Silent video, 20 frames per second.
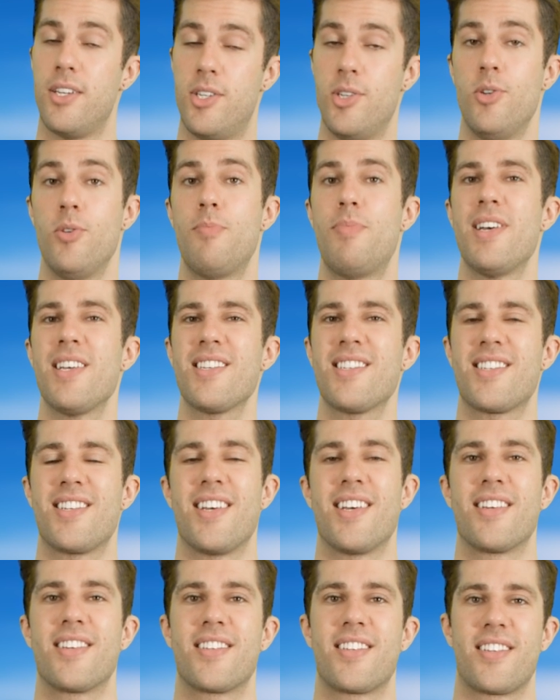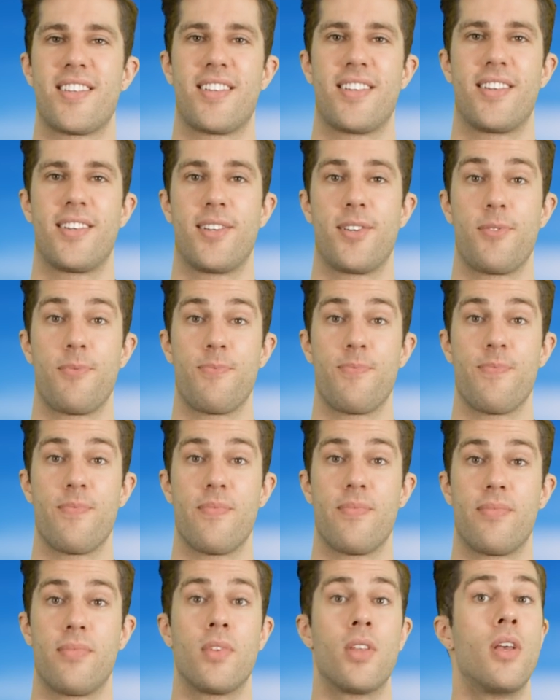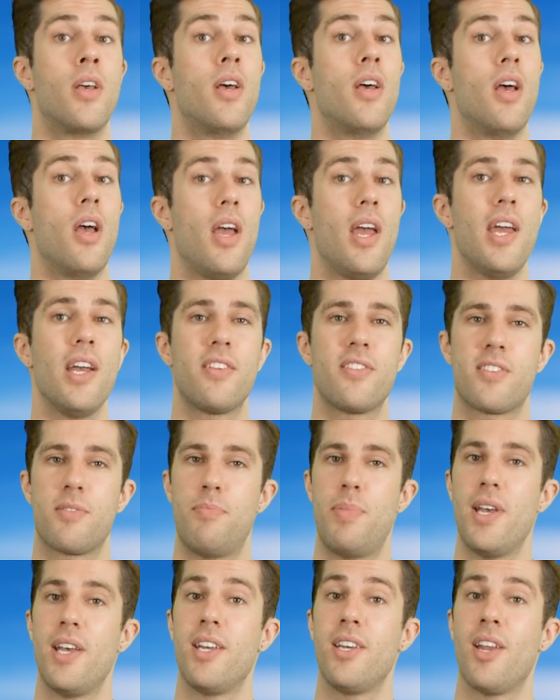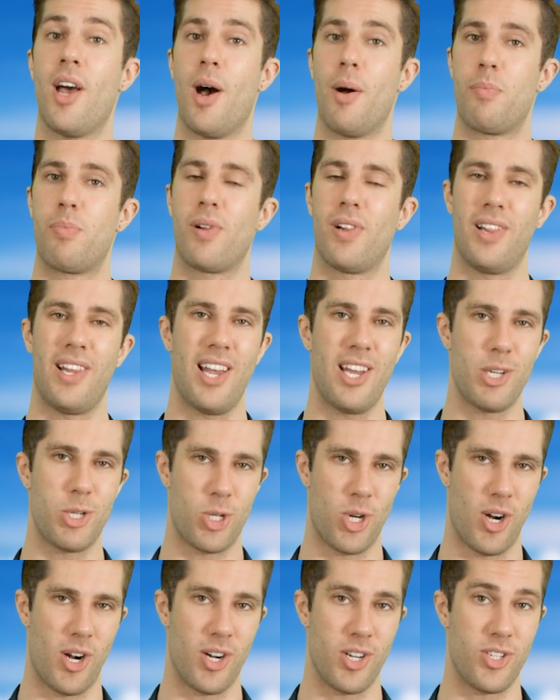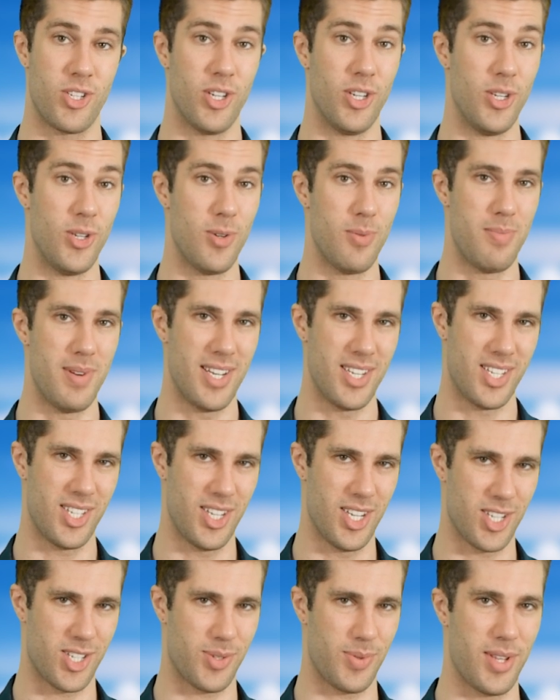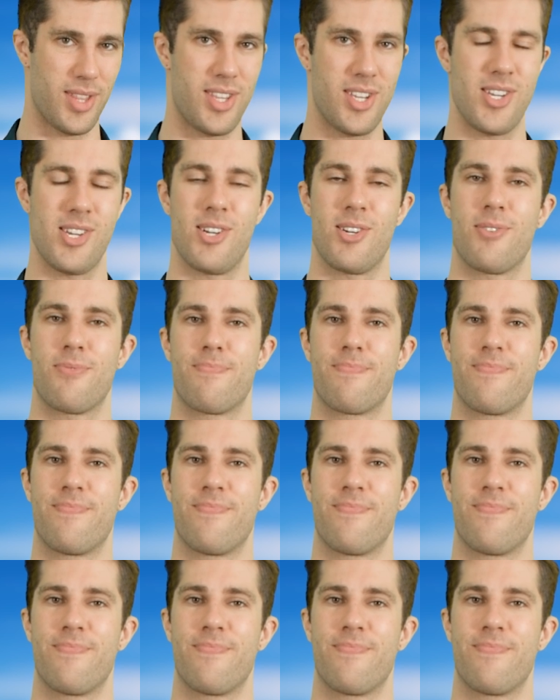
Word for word: Do business. It's been a pleasure to do business with you.